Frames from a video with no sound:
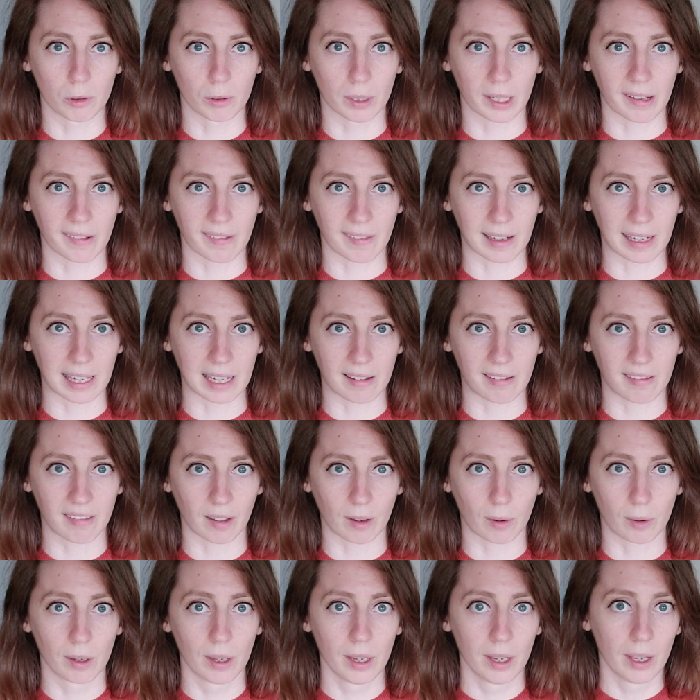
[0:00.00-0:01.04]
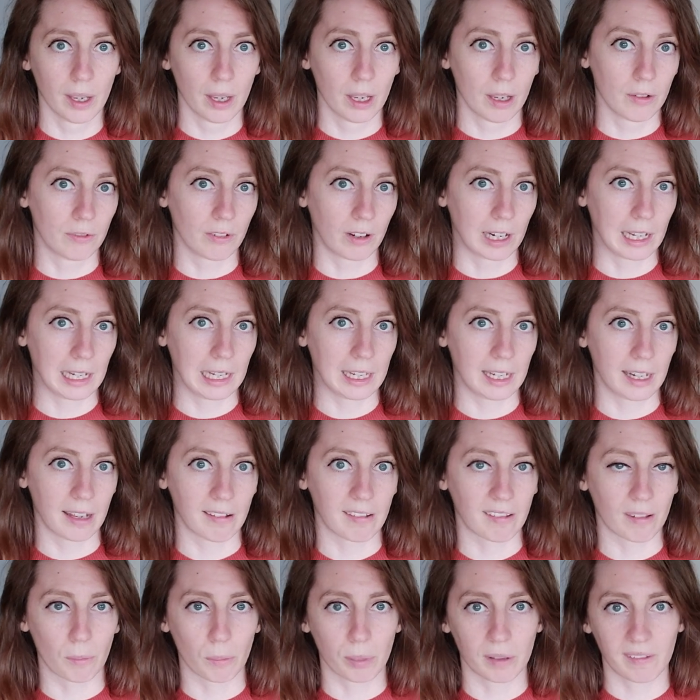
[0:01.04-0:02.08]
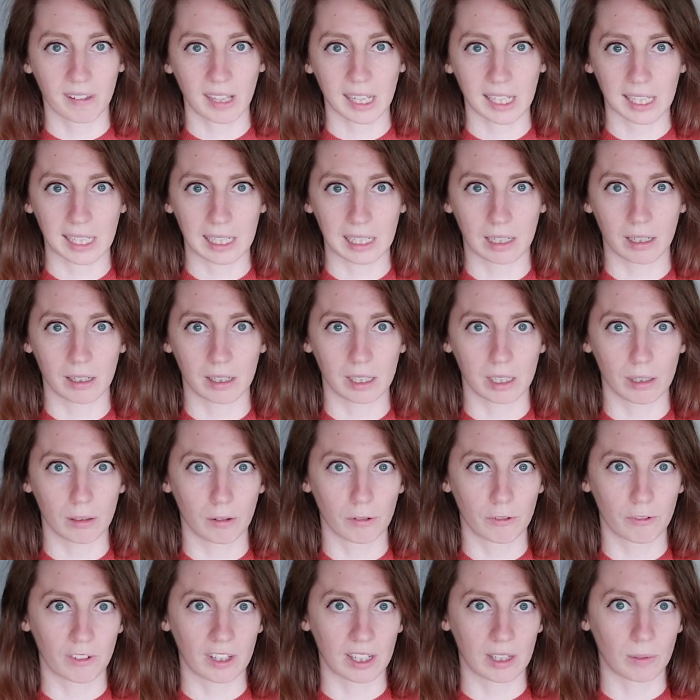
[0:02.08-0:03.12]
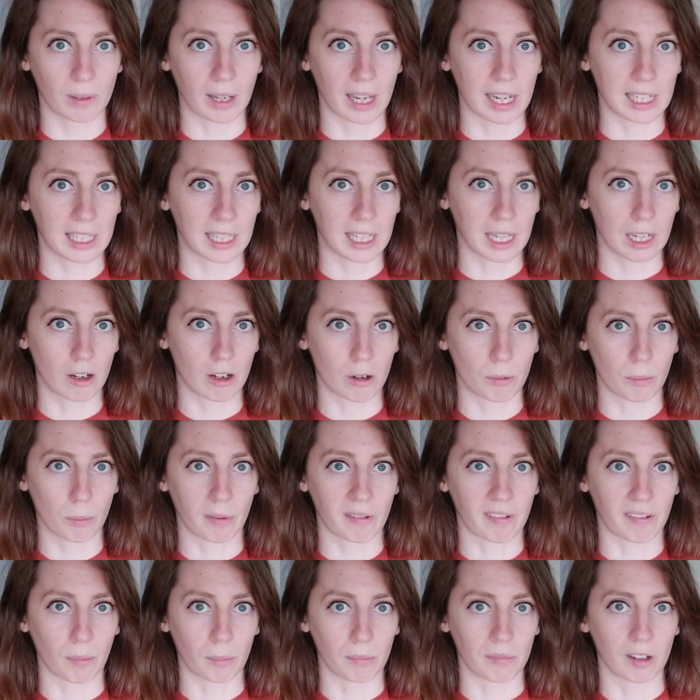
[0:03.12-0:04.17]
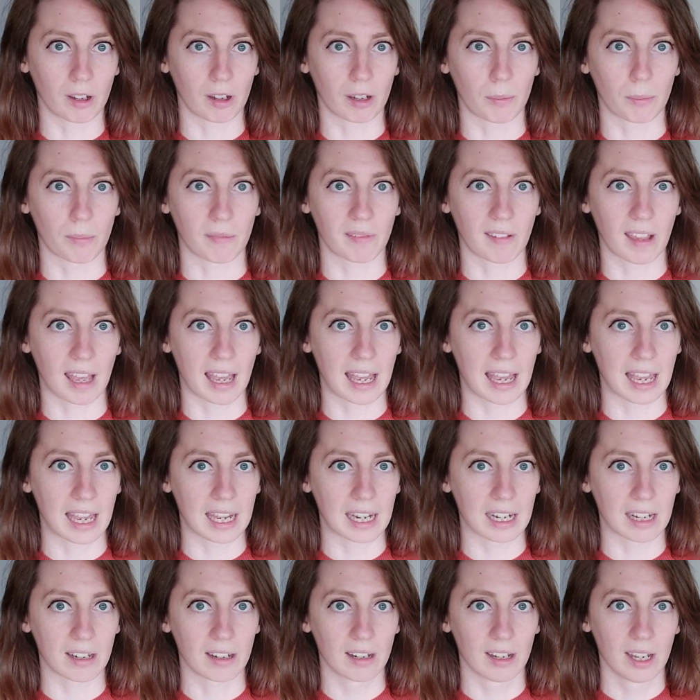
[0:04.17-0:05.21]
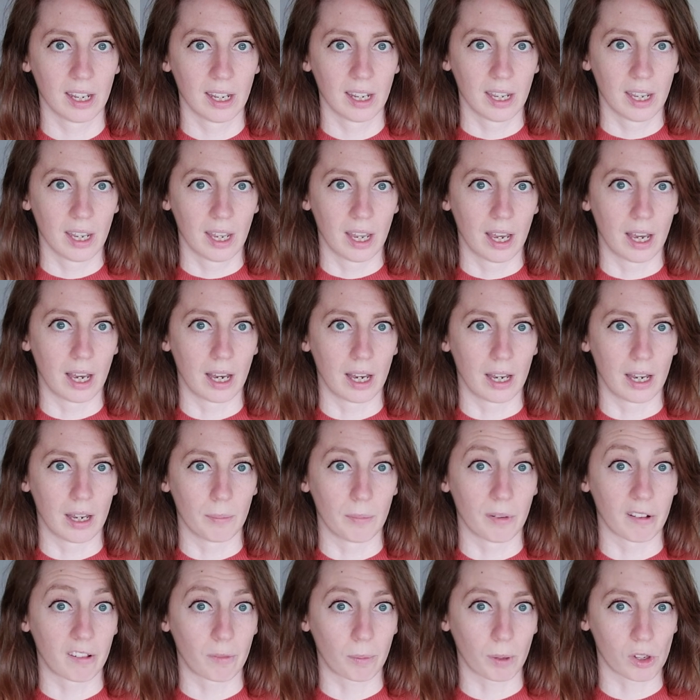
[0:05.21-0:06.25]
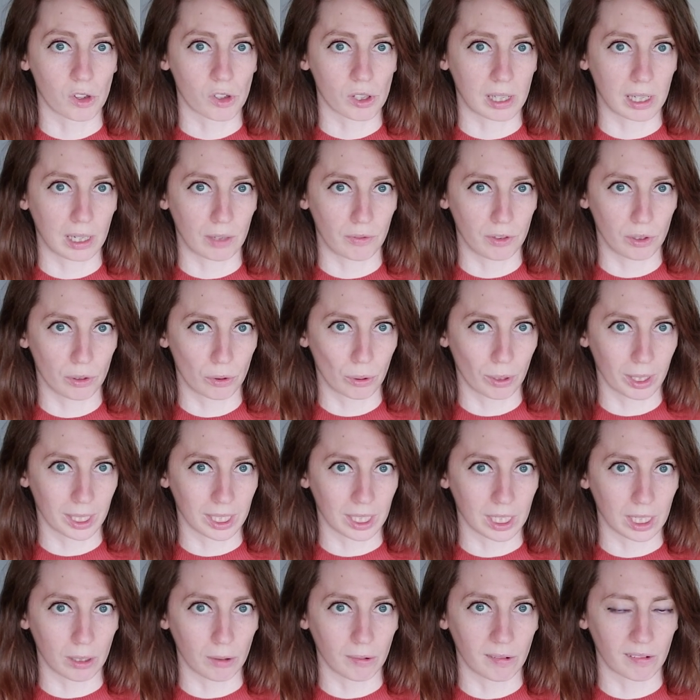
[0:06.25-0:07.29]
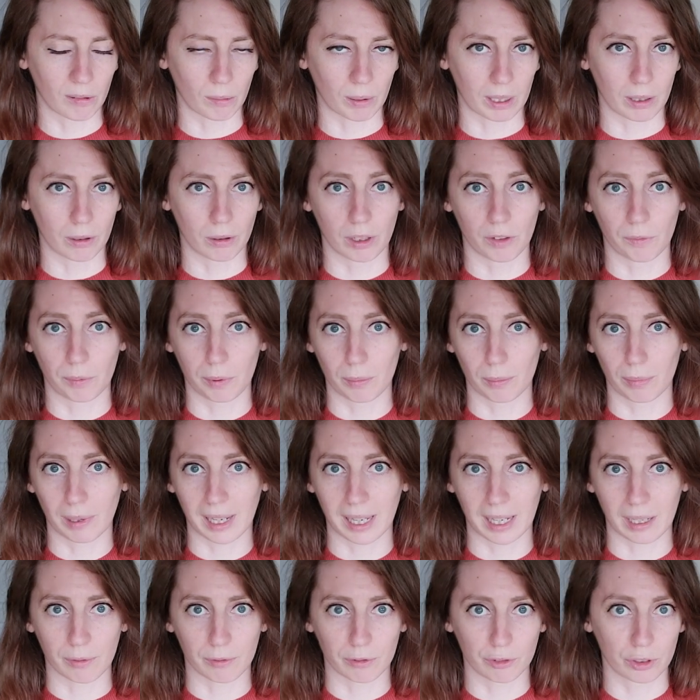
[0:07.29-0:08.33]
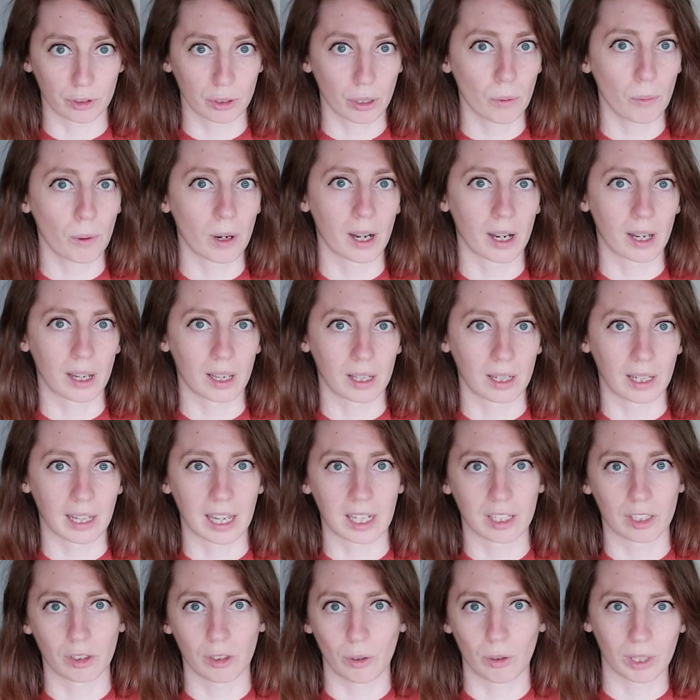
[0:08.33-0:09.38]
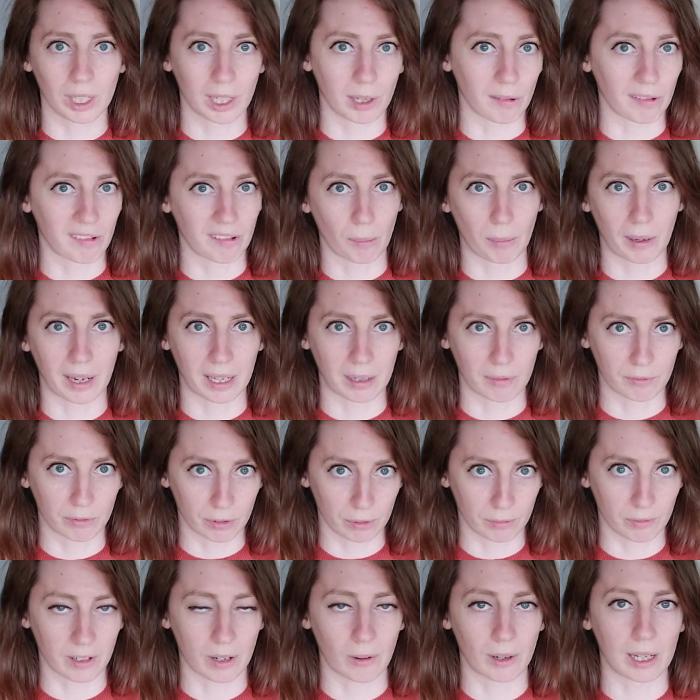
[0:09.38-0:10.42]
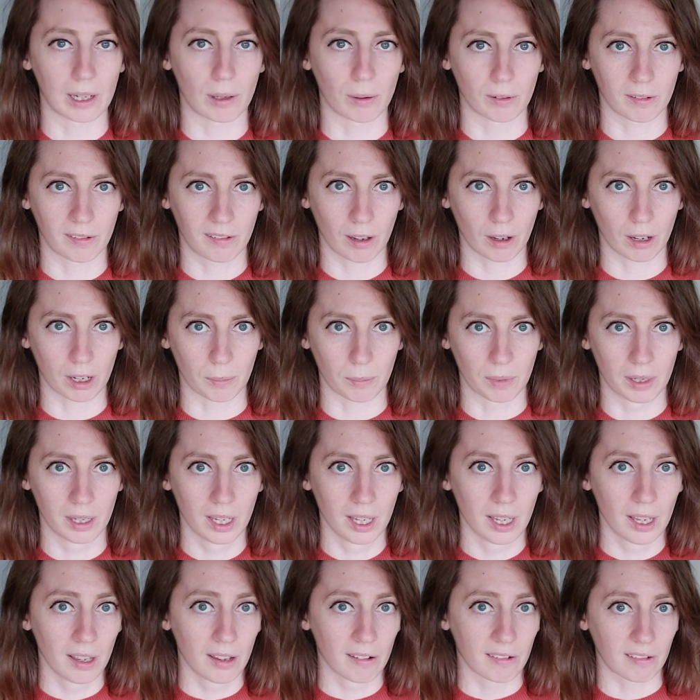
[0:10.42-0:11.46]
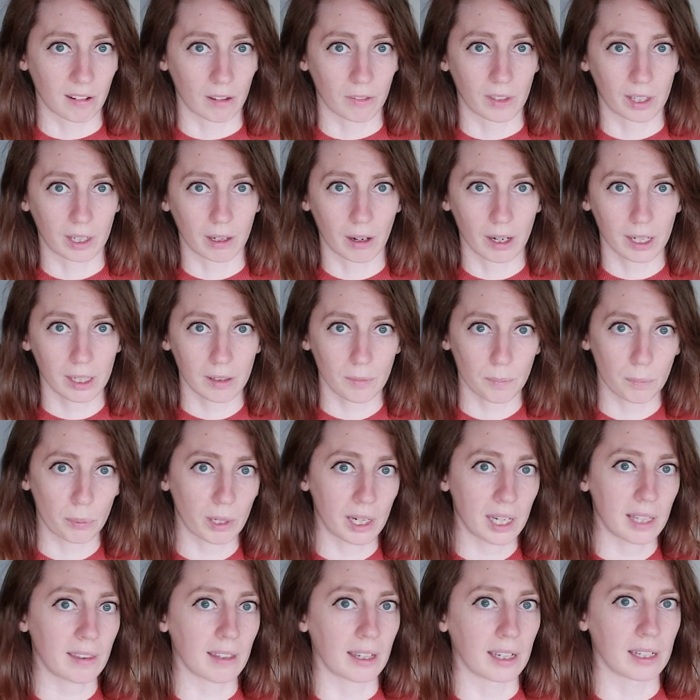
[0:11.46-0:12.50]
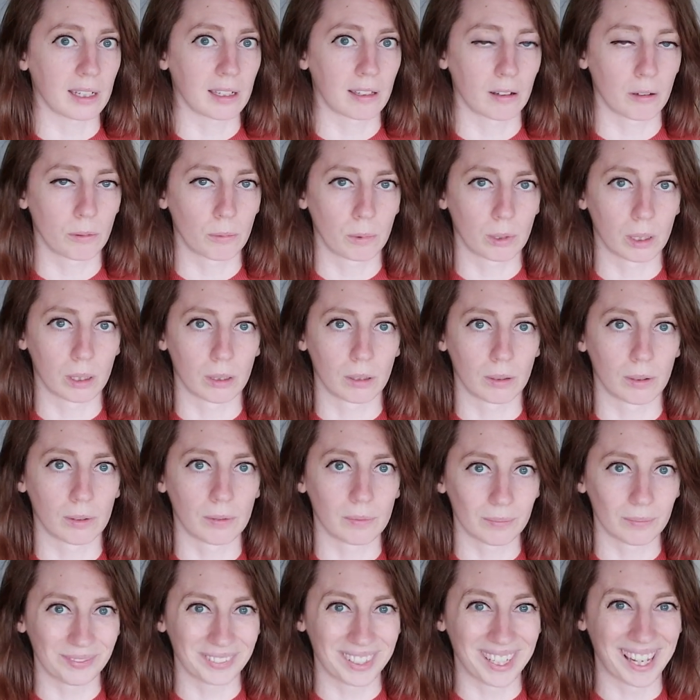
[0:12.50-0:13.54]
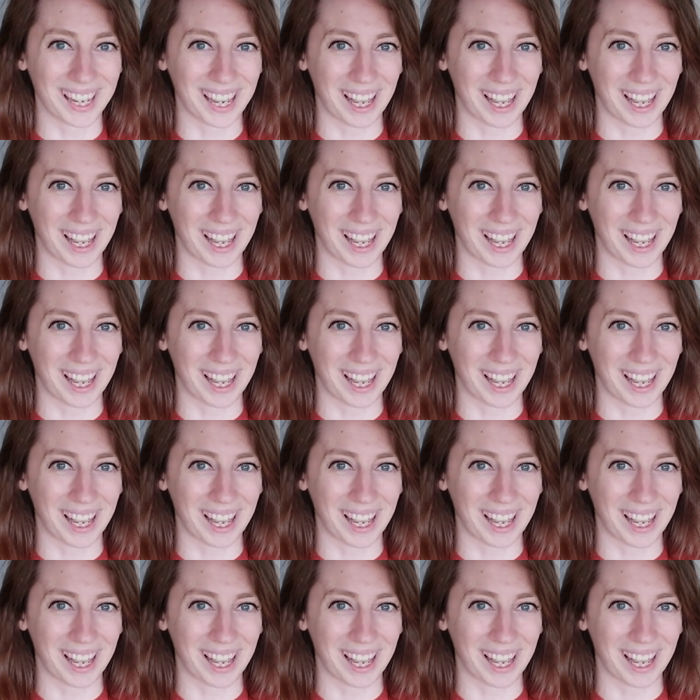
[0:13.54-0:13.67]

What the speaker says: more easily. So, violinists in particular, you'll feel achy arms sometimes, and especially if you're quite new to it or you've been playing for a while and you're not used to playing for a very long time. So, the kind of breathing that will